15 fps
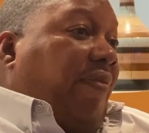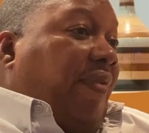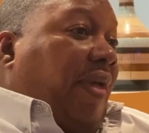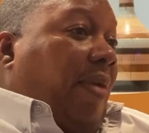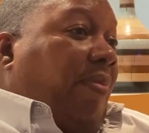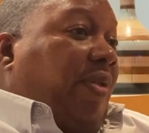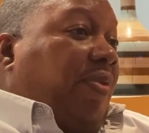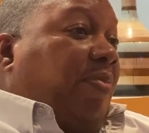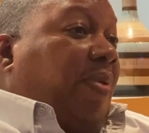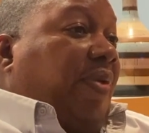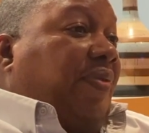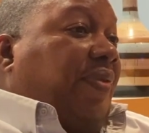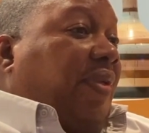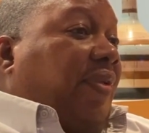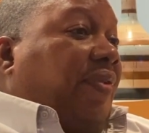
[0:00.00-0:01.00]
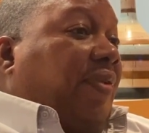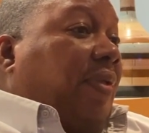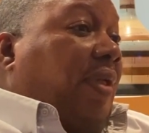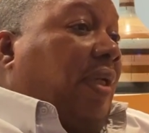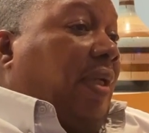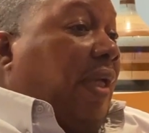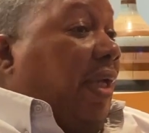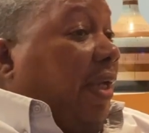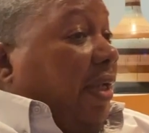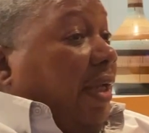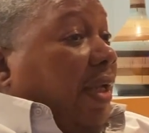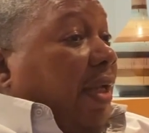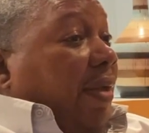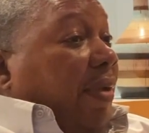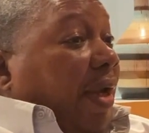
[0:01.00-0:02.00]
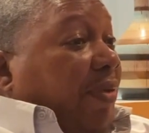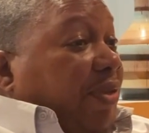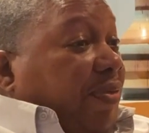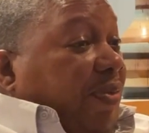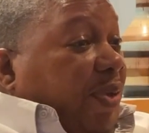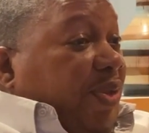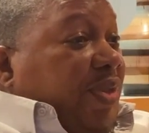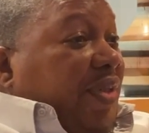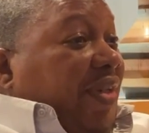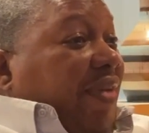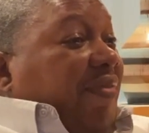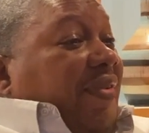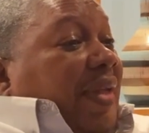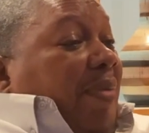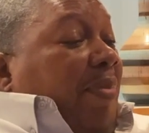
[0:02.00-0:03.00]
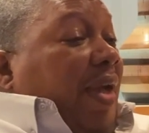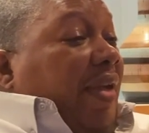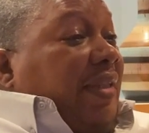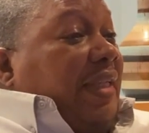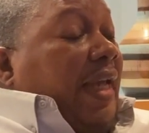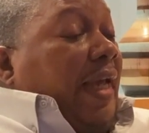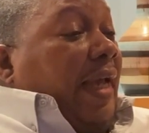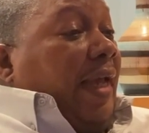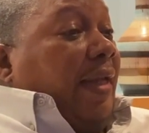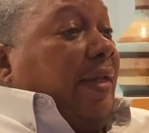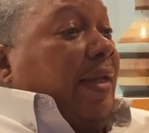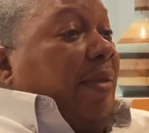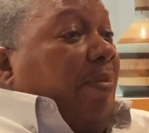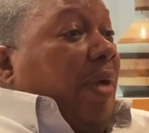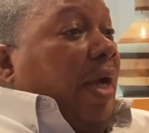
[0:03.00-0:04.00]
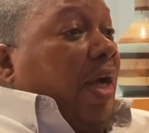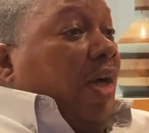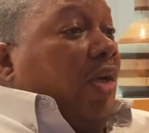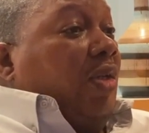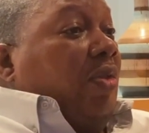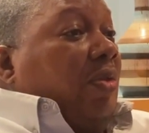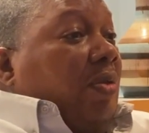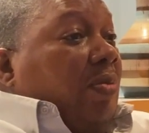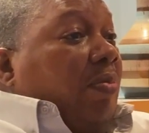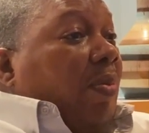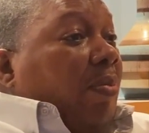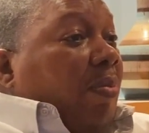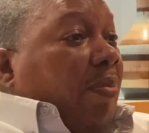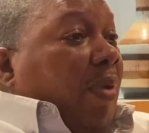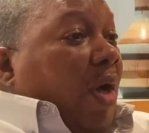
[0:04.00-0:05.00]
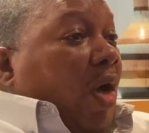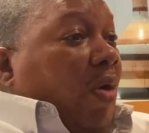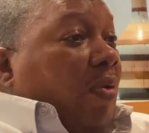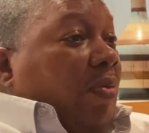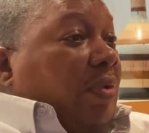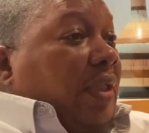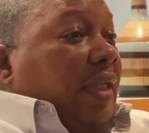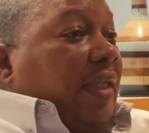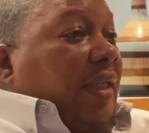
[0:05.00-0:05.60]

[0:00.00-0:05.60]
family's business. I was fortunate enough that my dad and my uncle owned